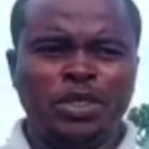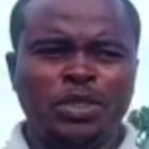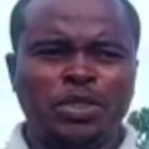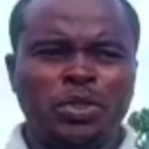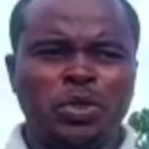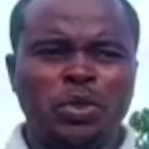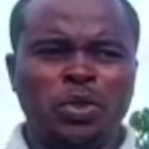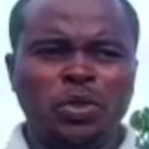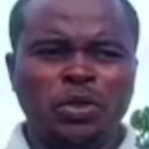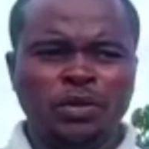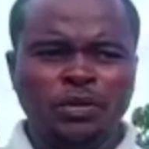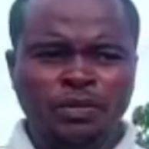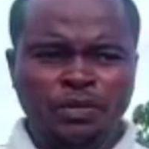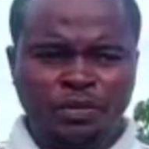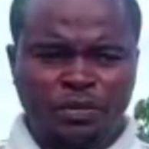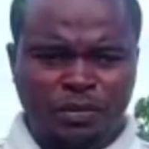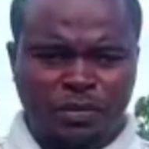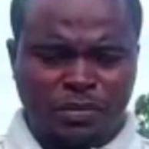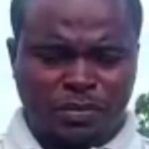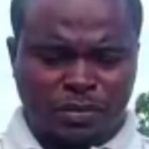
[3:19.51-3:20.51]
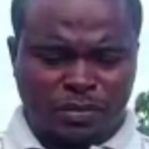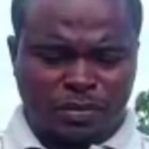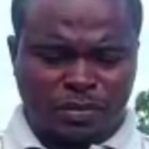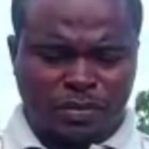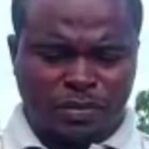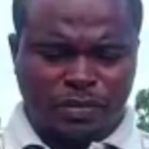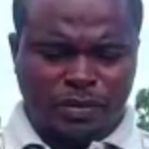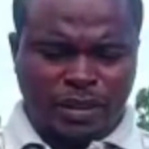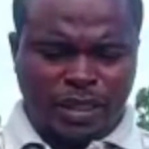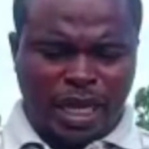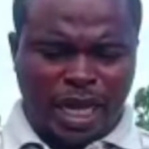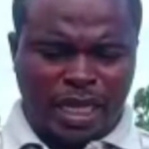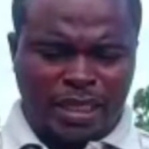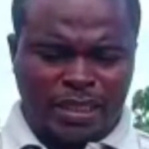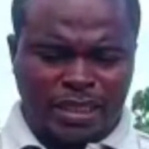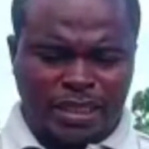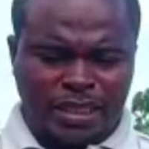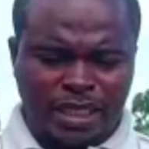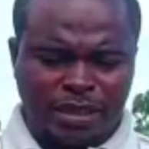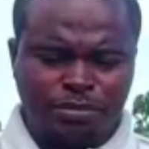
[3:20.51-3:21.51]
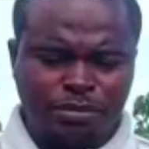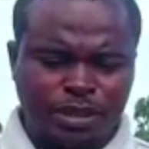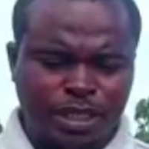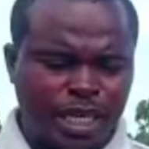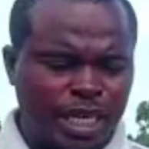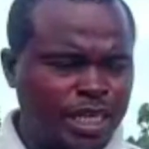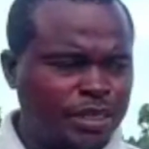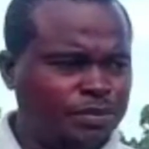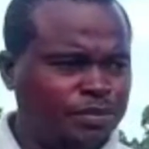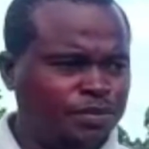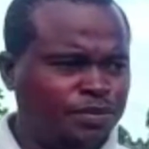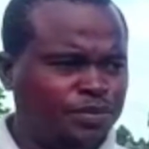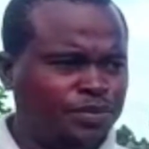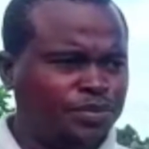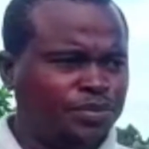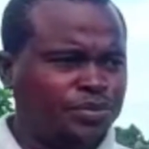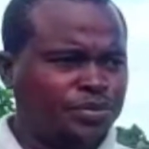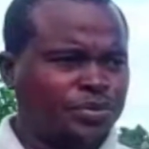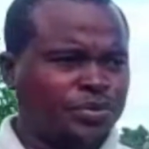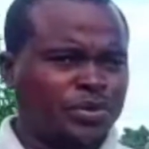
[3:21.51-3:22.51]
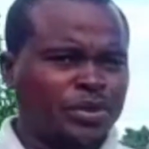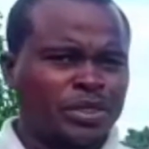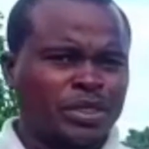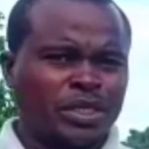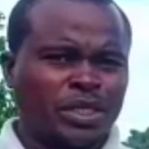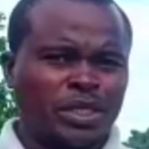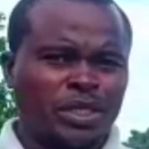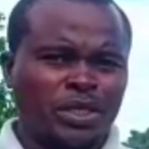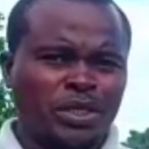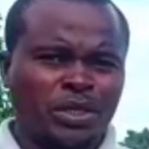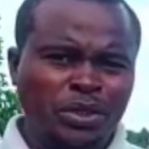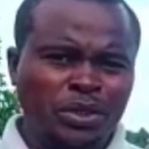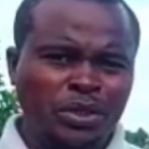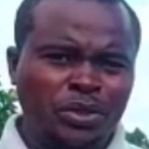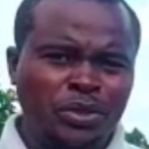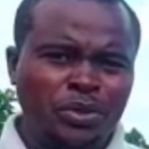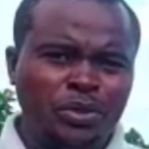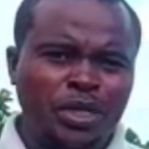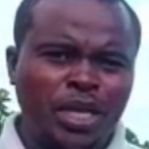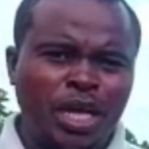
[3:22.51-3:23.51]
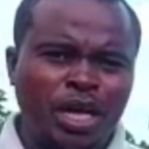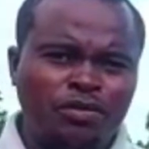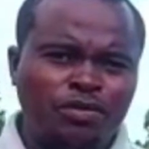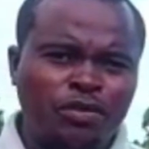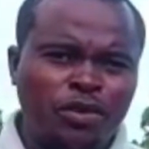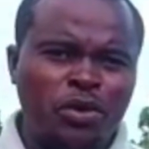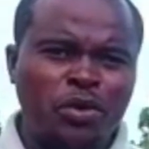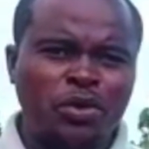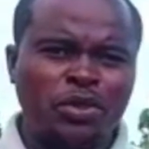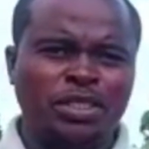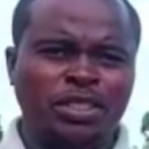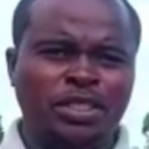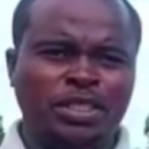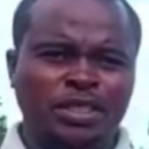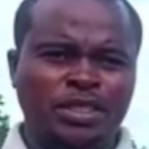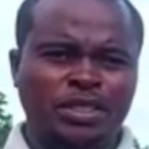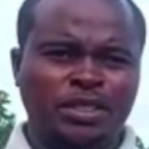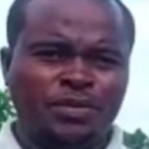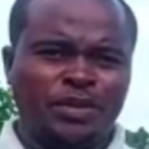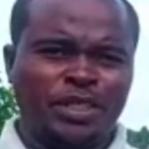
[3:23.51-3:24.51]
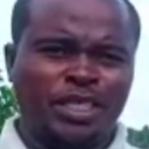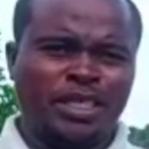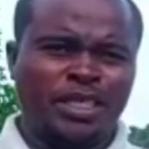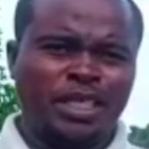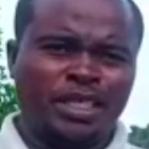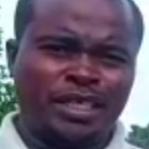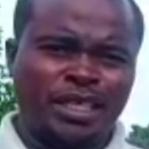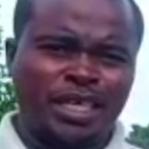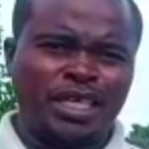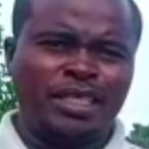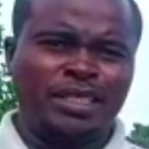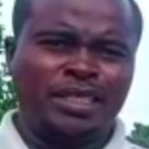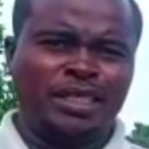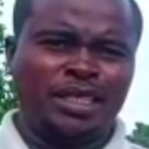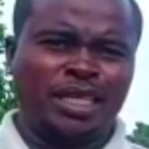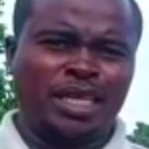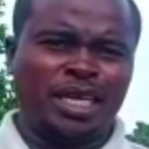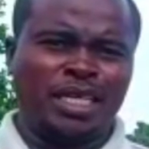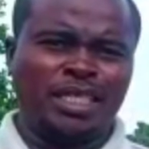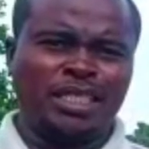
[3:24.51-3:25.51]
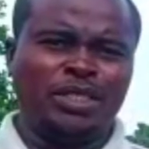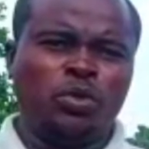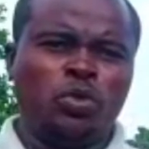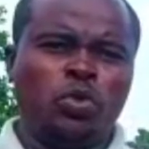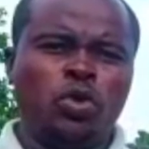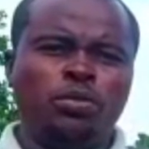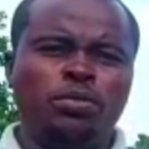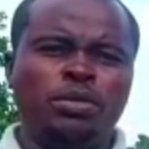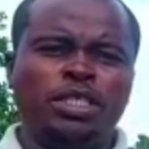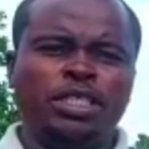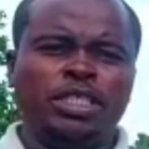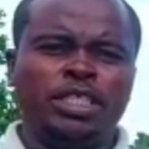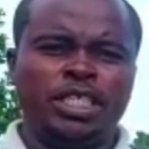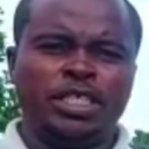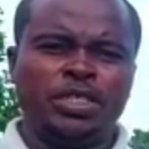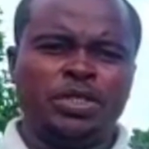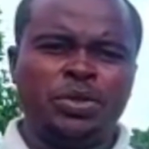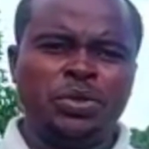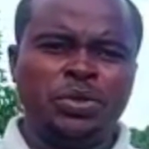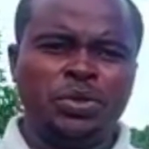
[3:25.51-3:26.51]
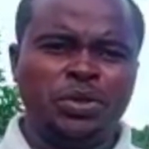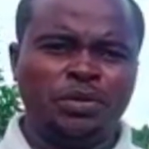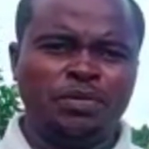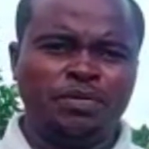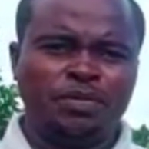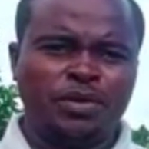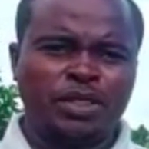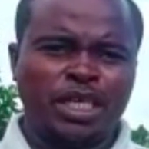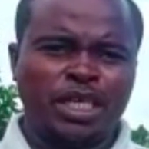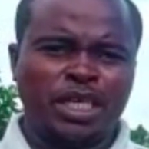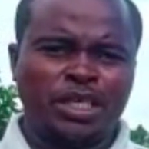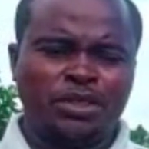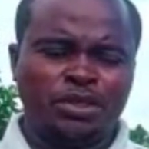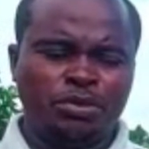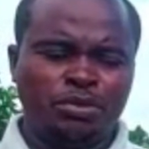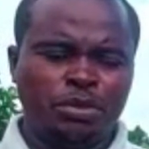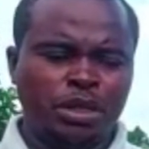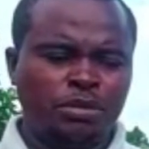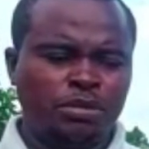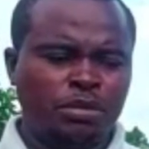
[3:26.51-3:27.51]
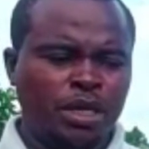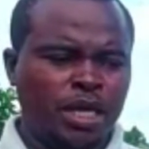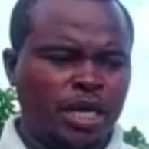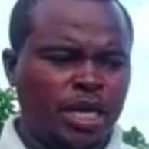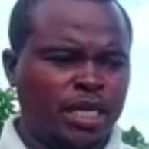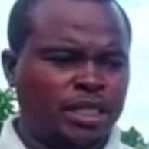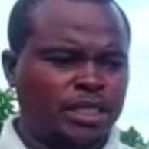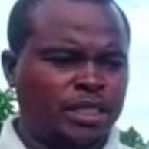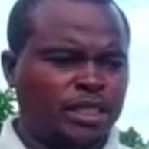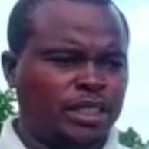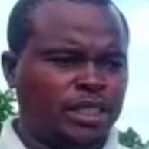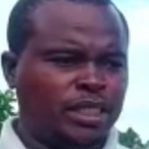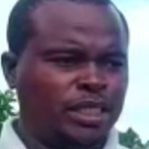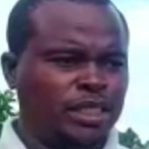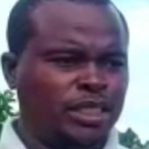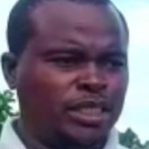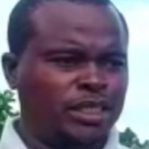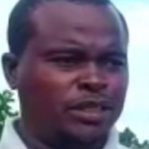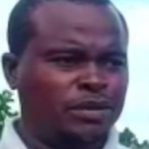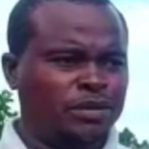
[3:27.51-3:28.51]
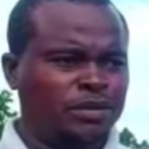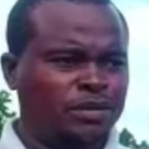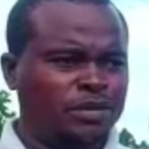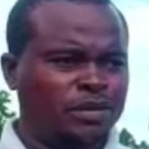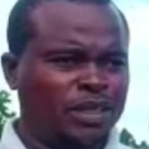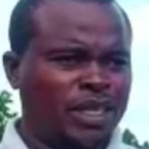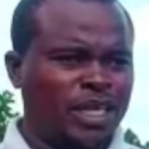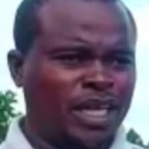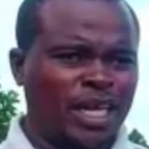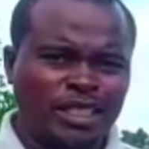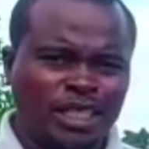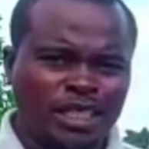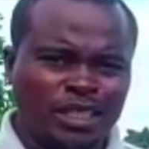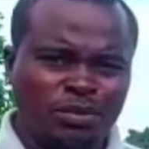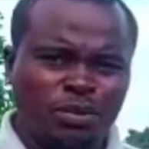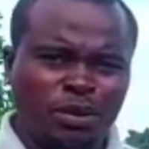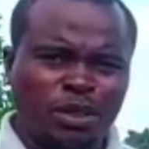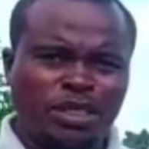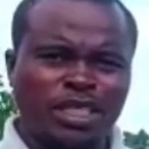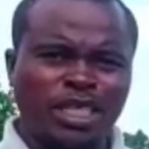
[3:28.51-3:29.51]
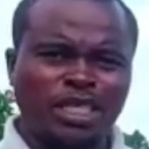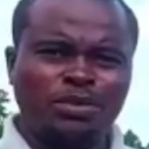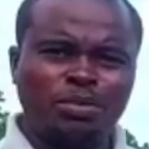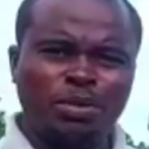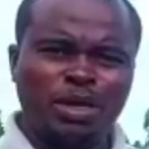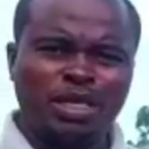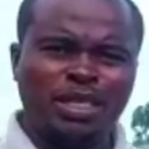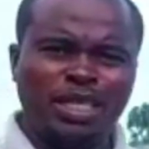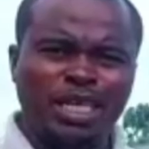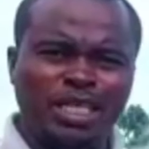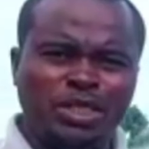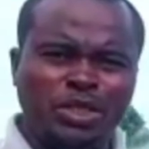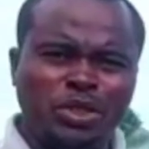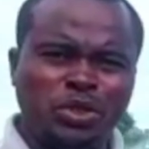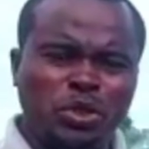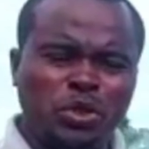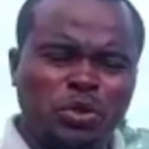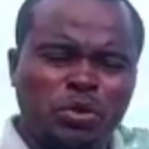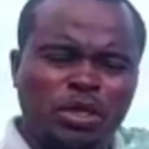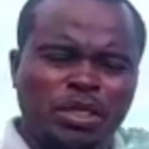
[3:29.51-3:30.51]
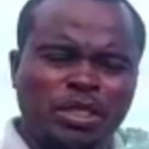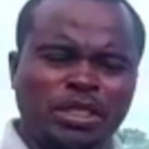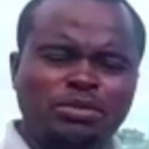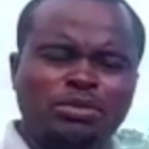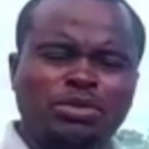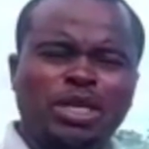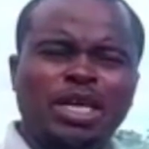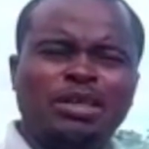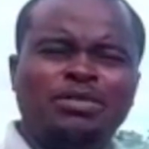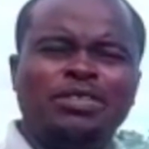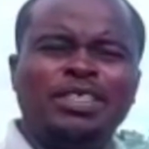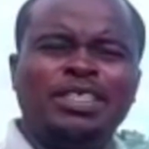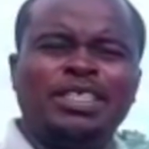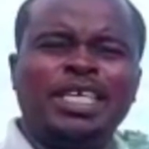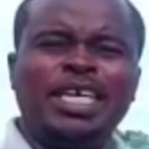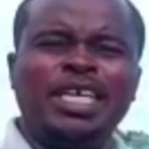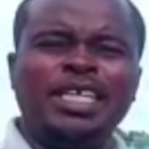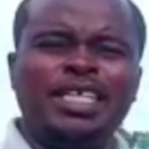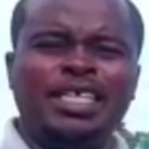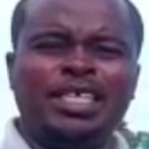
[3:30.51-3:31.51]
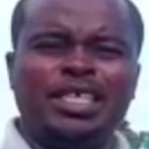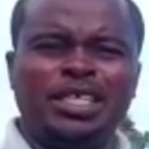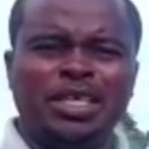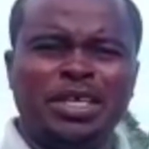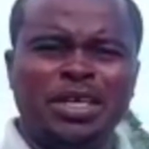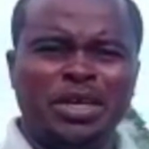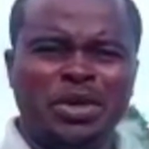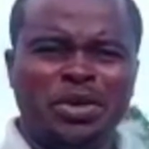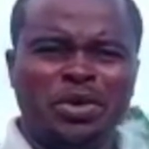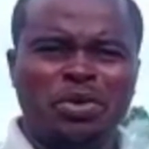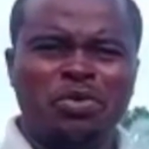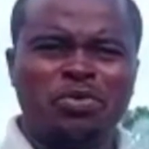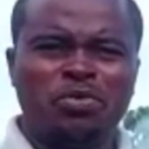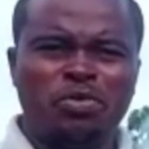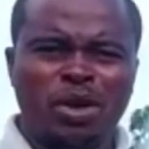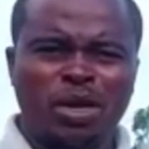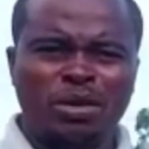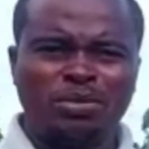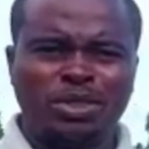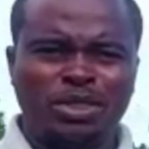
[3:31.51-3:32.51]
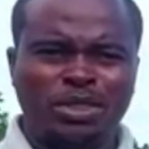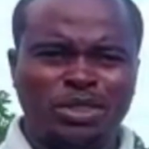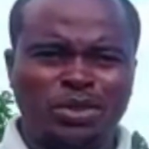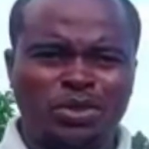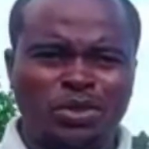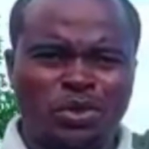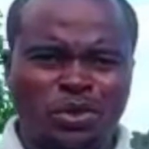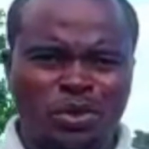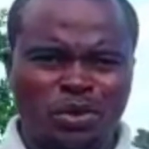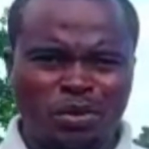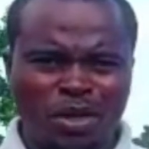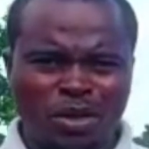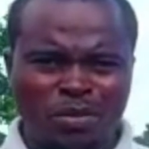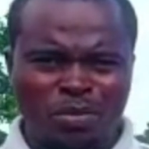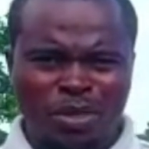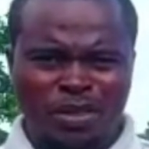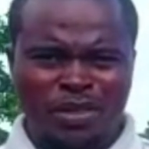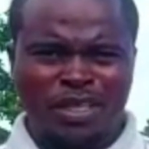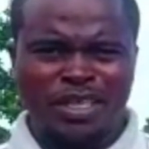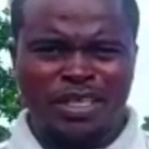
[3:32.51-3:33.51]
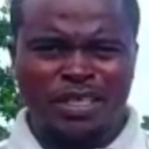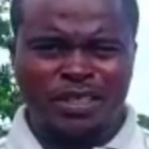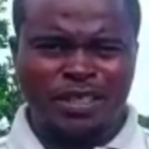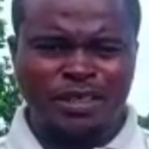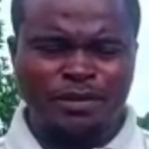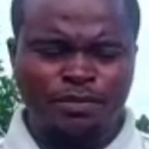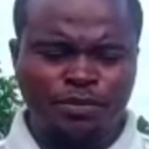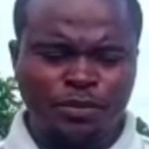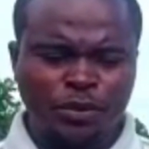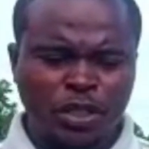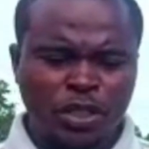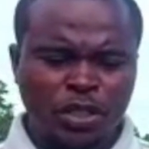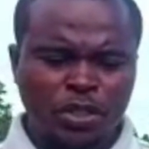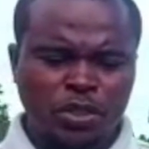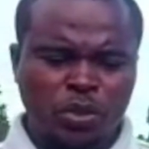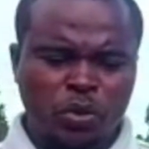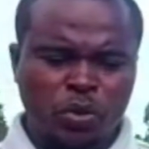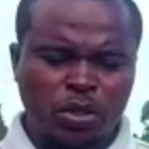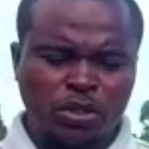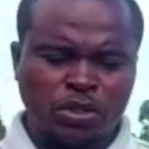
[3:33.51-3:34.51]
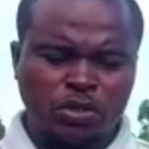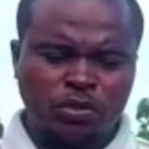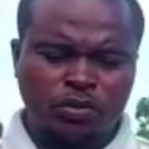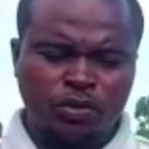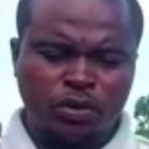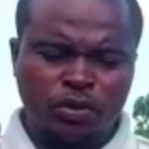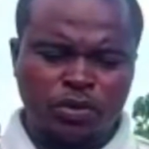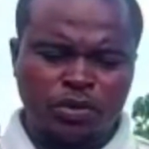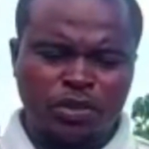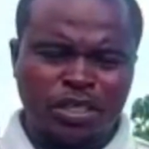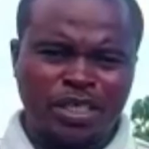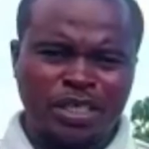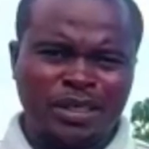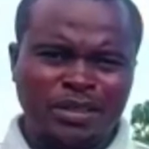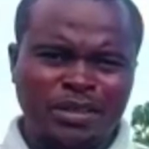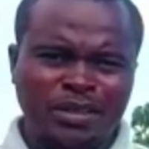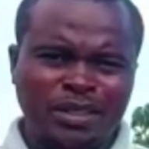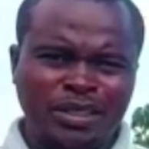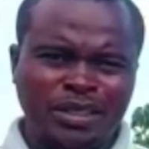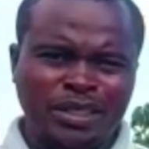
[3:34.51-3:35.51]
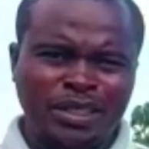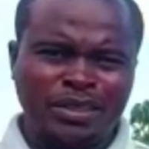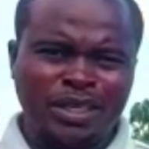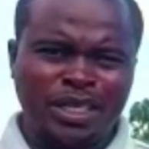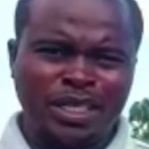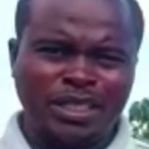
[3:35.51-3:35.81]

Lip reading: So at the same time, you will have followed the right deworming schedule. Remember, as the expectant mothers, you don't want them to have this headache of worms, bothering them. So once you follow the